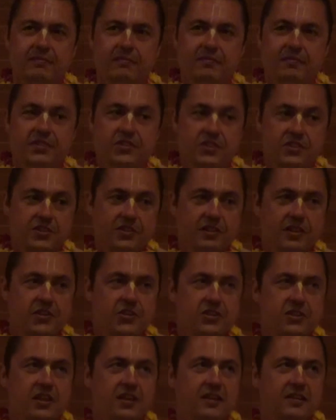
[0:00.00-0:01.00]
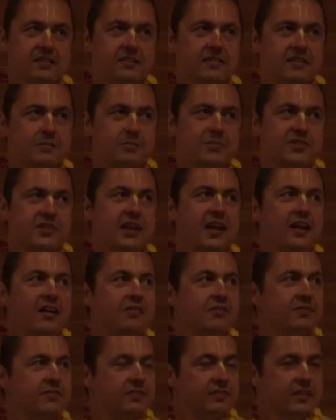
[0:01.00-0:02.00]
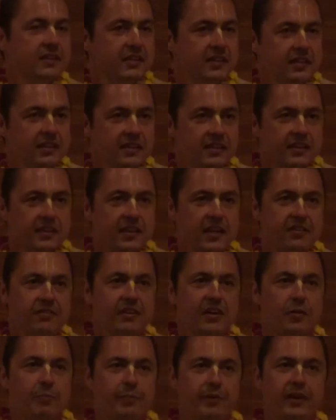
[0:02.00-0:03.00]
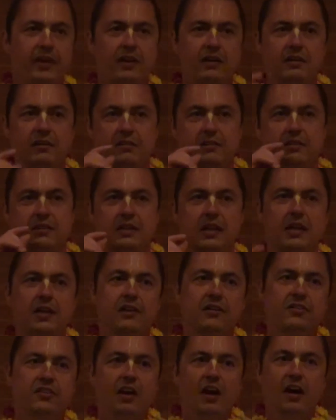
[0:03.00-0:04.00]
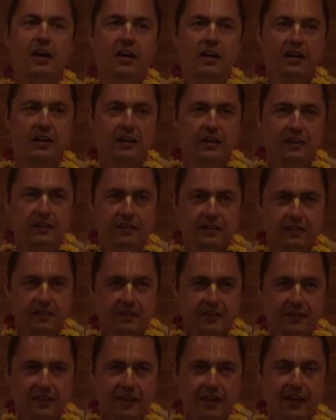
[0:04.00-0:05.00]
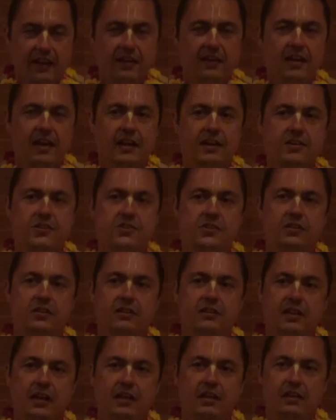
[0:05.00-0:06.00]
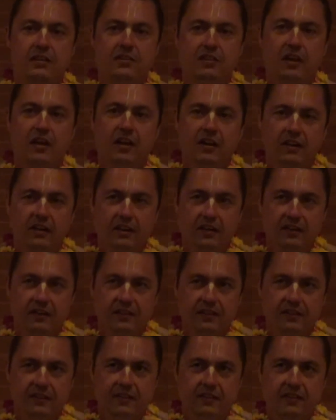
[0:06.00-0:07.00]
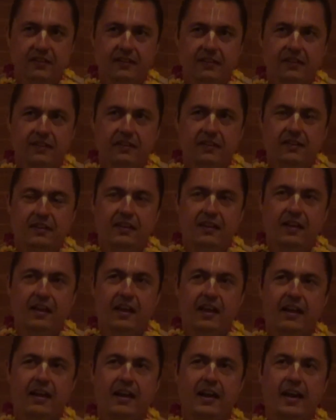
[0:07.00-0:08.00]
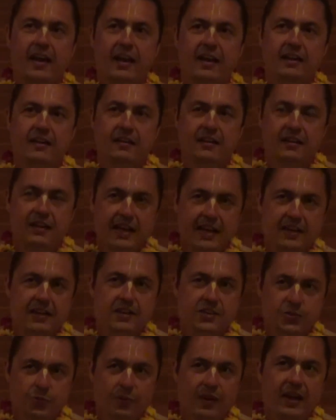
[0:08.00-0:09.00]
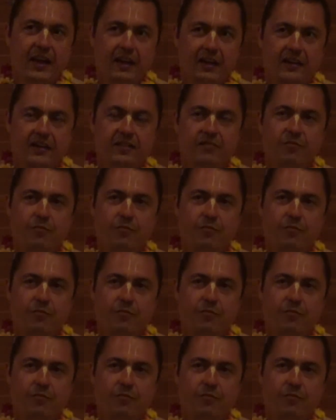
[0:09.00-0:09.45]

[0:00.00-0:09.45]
which is Krishna himself, he will appear on our tongue and dance on our tongue. And then that is when